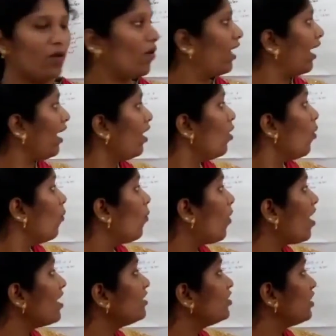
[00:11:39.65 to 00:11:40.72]
Okay,
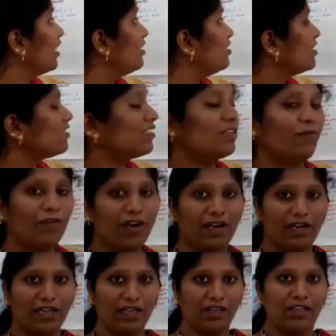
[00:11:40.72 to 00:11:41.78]
word changes
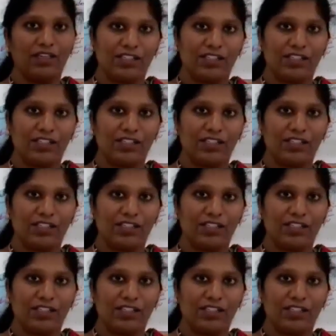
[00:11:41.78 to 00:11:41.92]
differently.